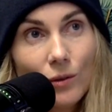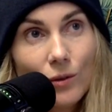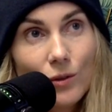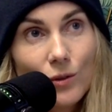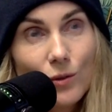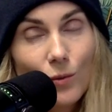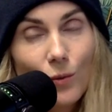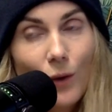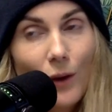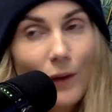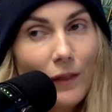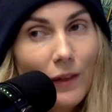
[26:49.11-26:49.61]

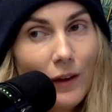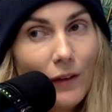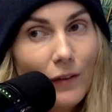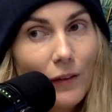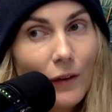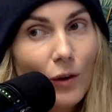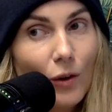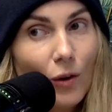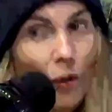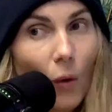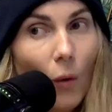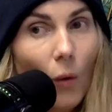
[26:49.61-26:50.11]
So I think the
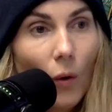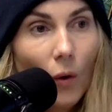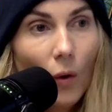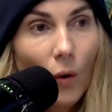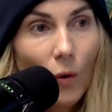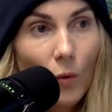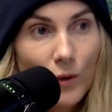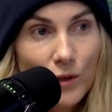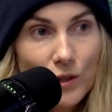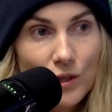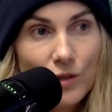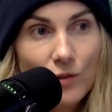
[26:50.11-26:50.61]
goal
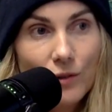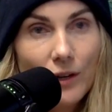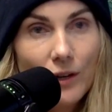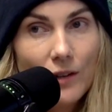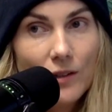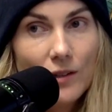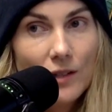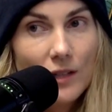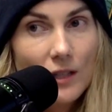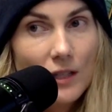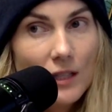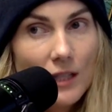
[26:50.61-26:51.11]
was to
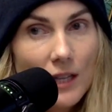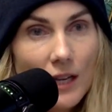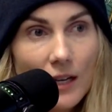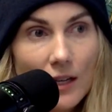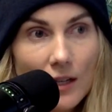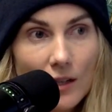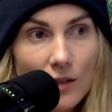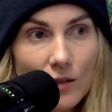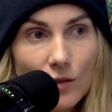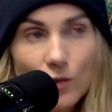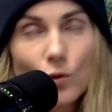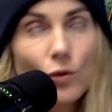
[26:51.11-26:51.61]
raise like
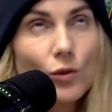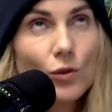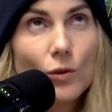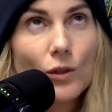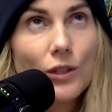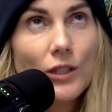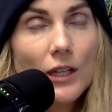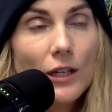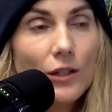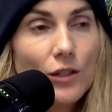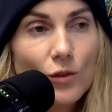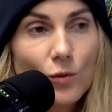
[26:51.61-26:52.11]
$10,000
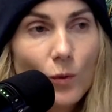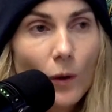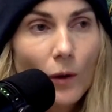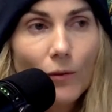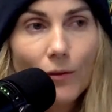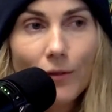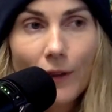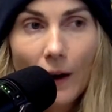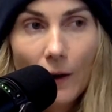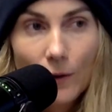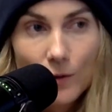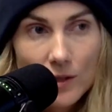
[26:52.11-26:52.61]
to
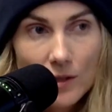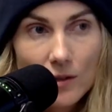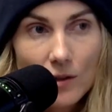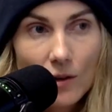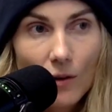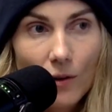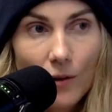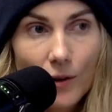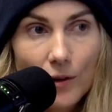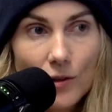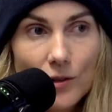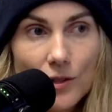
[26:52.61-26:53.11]

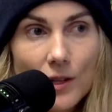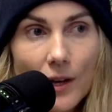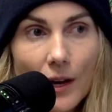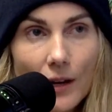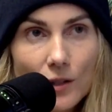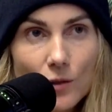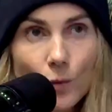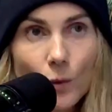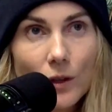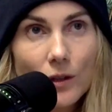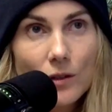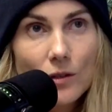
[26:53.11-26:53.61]
$12,000.
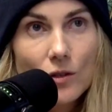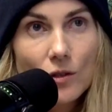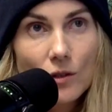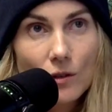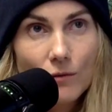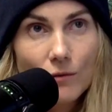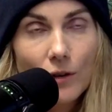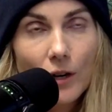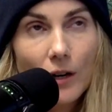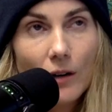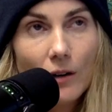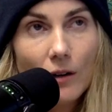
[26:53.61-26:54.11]
That's what
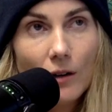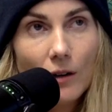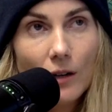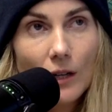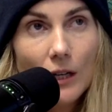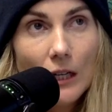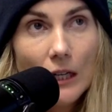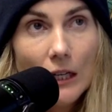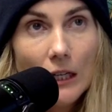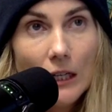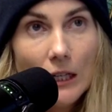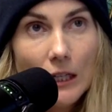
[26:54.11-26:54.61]
Surfrider
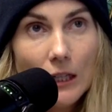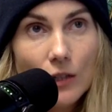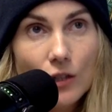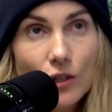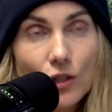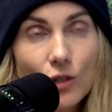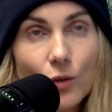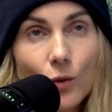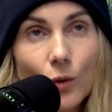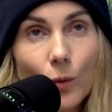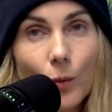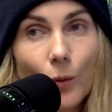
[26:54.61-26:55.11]
needed
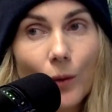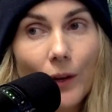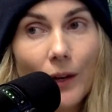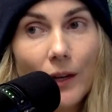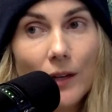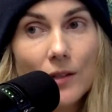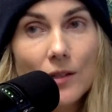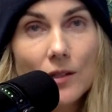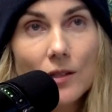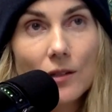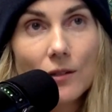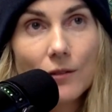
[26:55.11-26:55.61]
to
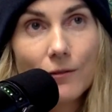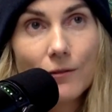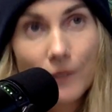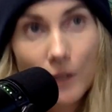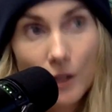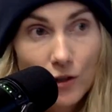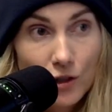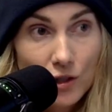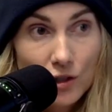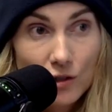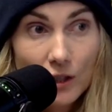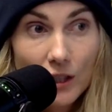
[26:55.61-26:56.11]
replace the
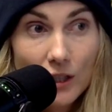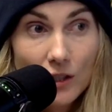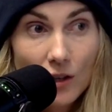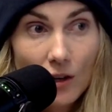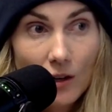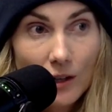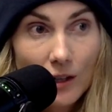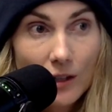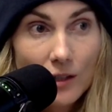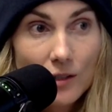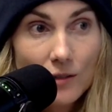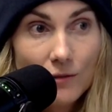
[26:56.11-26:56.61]
First Street
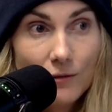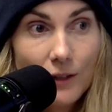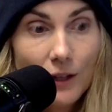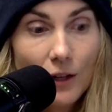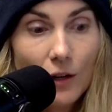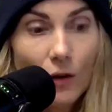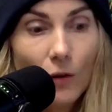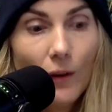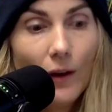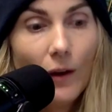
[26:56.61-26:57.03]
dock in Tofino.